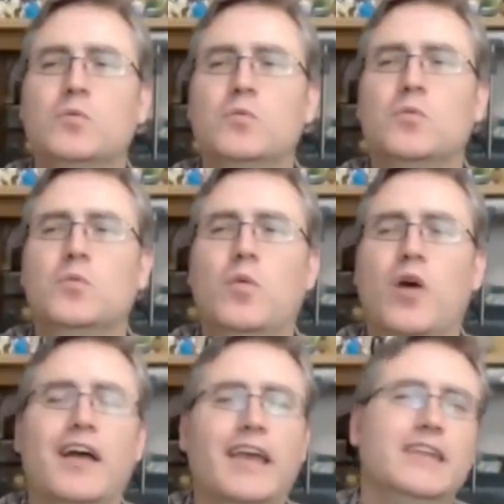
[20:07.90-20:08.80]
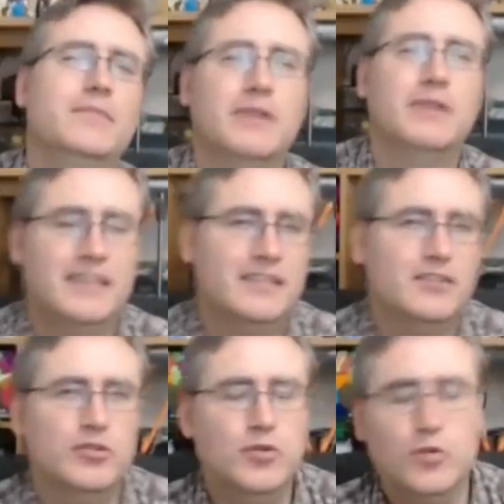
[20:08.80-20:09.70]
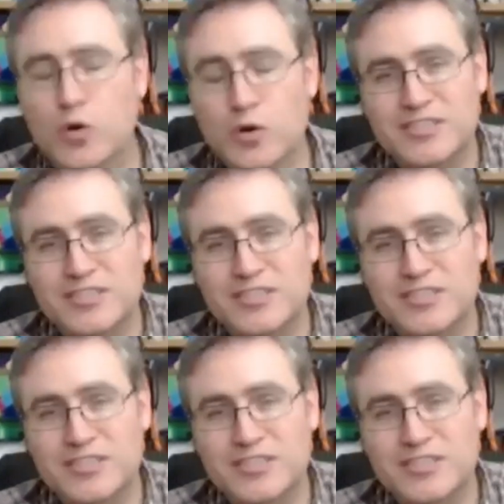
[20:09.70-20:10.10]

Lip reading: I don't want anybody to